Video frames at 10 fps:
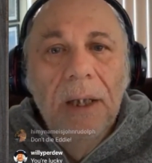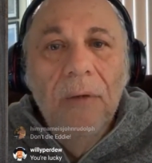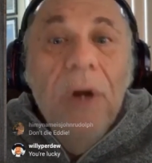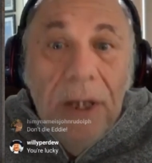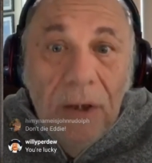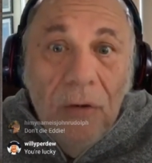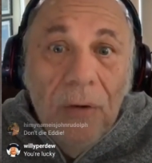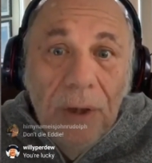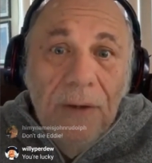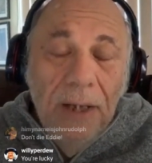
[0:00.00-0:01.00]
Read
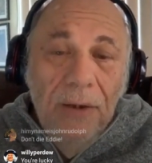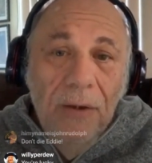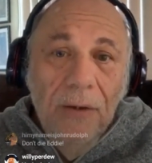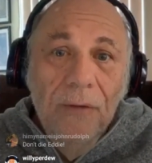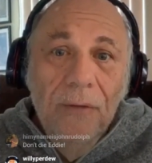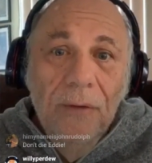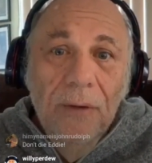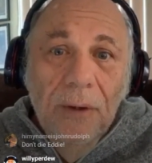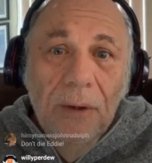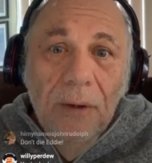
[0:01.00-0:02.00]
Chris Hedges.
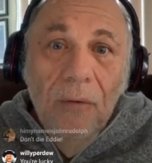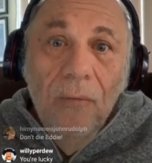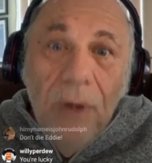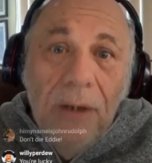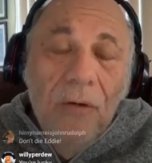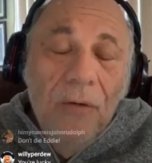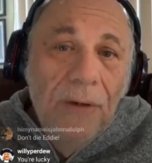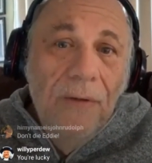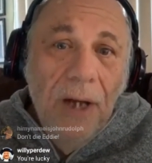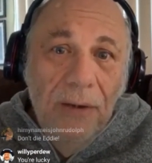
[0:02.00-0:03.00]
Read
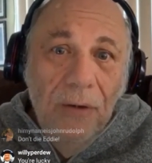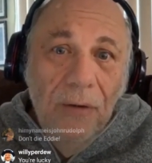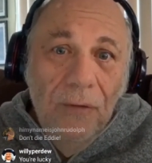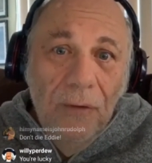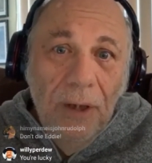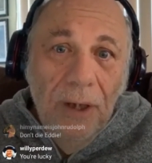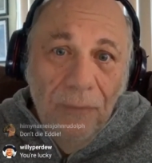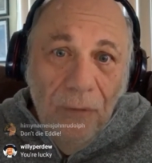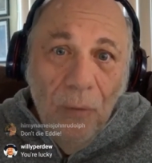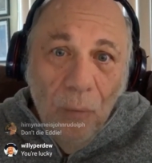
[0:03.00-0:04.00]
Chris Hedges
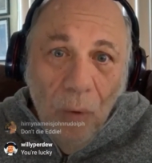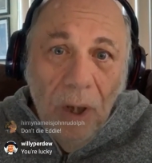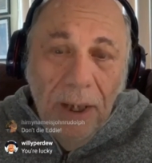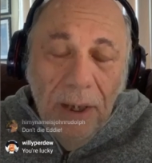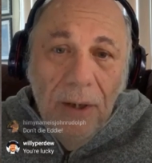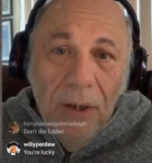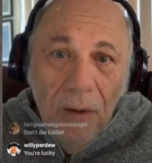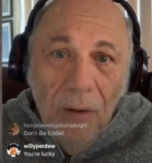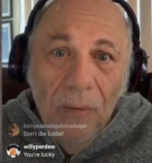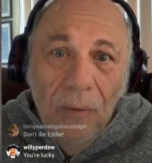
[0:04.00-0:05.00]
if you want to
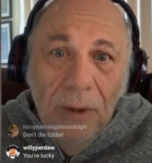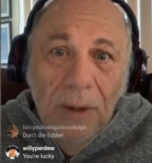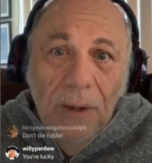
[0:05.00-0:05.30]
know